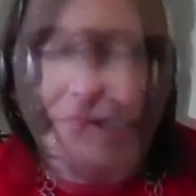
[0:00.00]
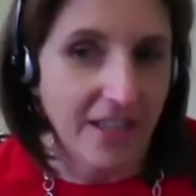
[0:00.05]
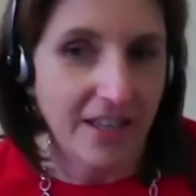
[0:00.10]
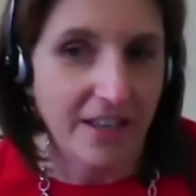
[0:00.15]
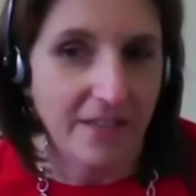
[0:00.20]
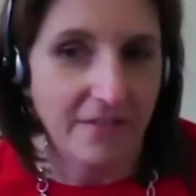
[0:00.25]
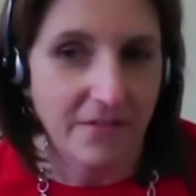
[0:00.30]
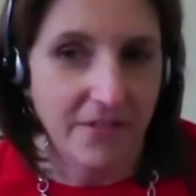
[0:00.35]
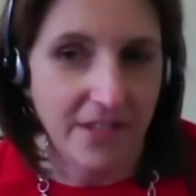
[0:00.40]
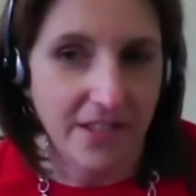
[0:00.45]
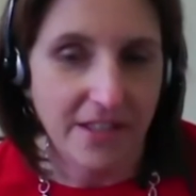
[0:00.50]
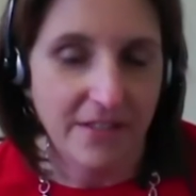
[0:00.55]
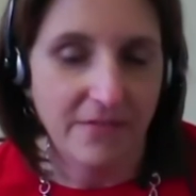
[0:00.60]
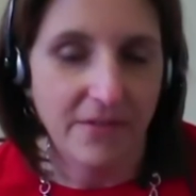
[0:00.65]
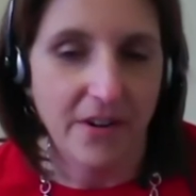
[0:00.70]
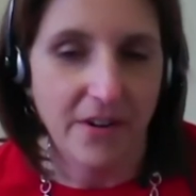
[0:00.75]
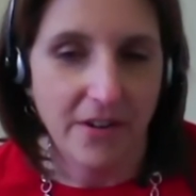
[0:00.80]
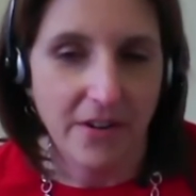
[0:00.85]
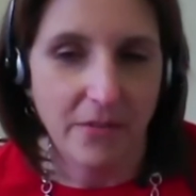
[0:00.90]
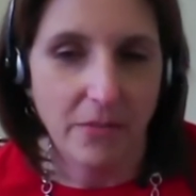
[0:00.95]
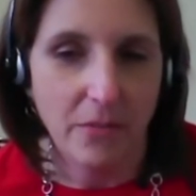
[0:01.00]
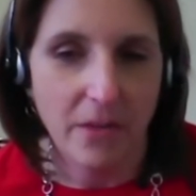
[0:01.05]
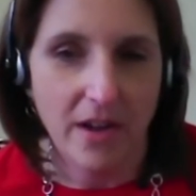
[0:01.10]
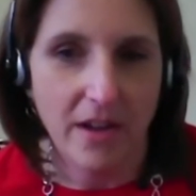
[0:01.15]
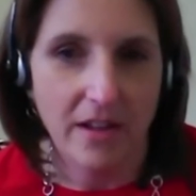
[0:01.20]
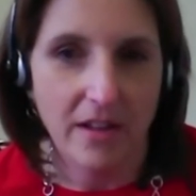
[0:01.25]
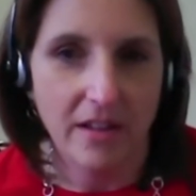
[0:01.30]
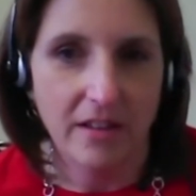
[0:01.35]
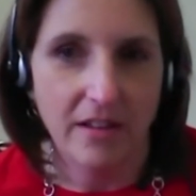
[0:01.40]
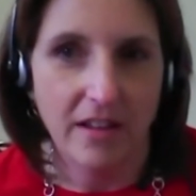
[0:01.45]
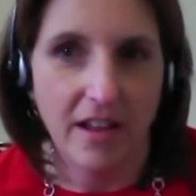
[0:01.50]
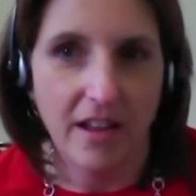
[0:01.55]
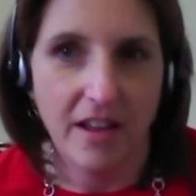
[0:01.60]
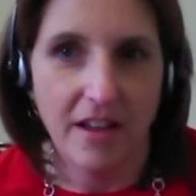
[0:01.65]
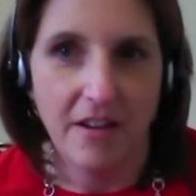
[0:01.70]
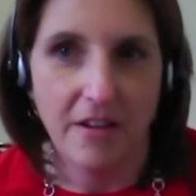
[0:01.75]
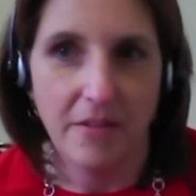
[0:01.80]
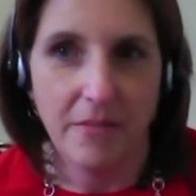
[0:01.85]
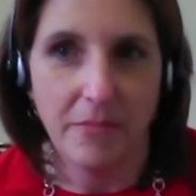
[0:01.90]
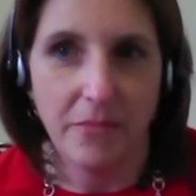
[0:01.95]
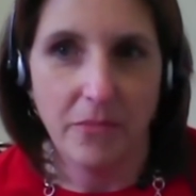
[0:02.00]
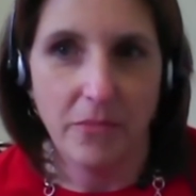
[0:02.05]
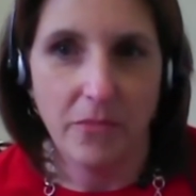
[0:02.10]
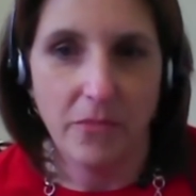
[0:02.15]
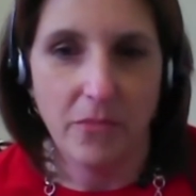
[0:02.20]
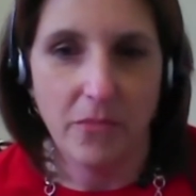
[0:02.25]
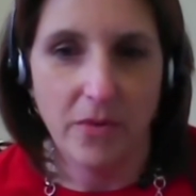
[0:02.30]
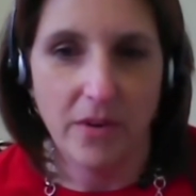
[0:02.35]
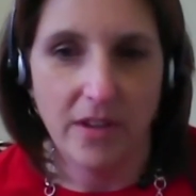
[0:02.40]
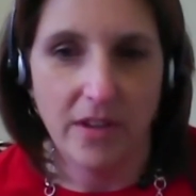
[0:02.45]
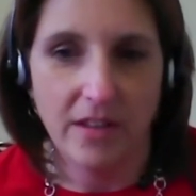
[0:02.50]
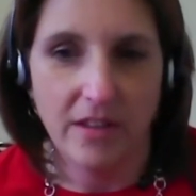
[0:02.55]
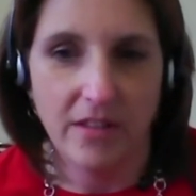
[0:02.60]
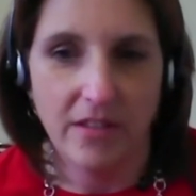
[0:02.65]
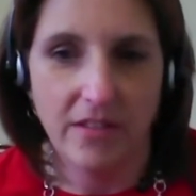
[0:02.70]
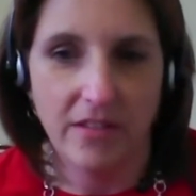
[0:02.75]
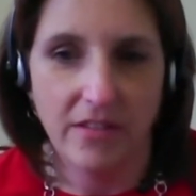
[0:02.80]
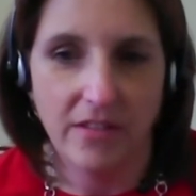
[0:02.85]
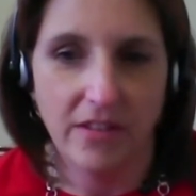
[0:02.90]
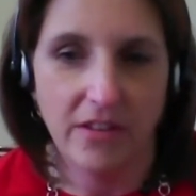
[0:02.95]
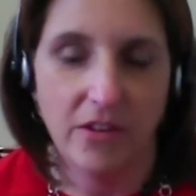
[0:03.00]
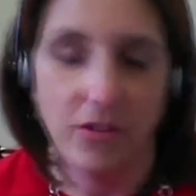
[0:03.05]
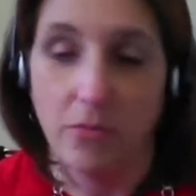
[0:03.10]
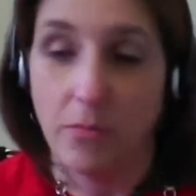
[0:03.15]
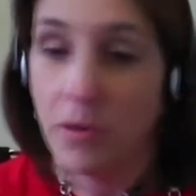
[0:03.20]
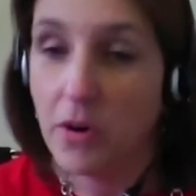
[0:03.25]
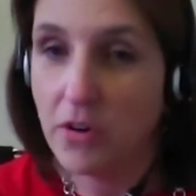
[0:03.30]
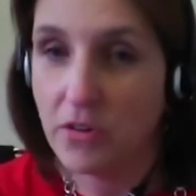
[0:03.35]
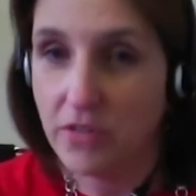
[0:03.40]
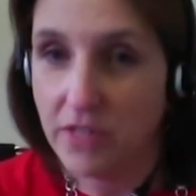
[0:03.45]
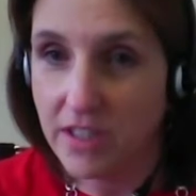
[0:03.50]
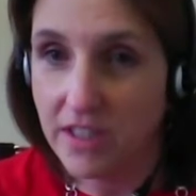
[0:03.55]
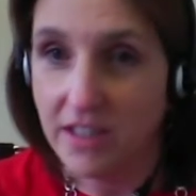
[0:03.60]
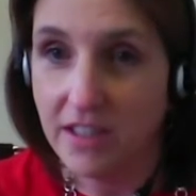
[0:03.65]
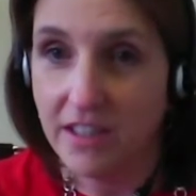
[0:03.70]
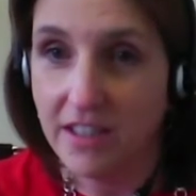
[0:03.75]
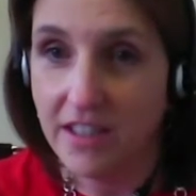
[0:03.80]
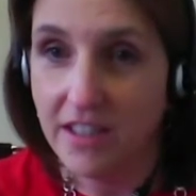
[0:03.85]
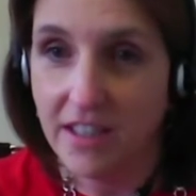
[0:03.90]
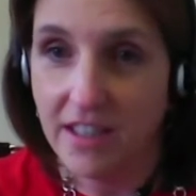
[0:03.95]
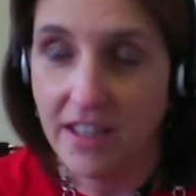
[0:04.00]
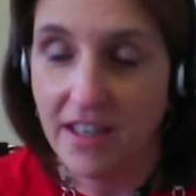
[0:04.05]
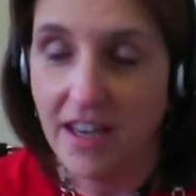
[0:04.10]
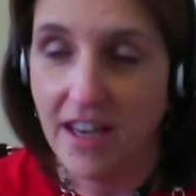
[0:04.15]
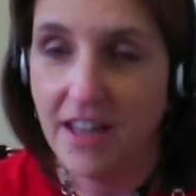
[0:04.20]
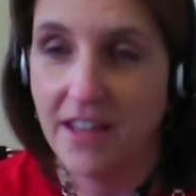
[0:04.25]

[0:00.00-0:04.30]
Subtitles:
like it fits very well with you personally,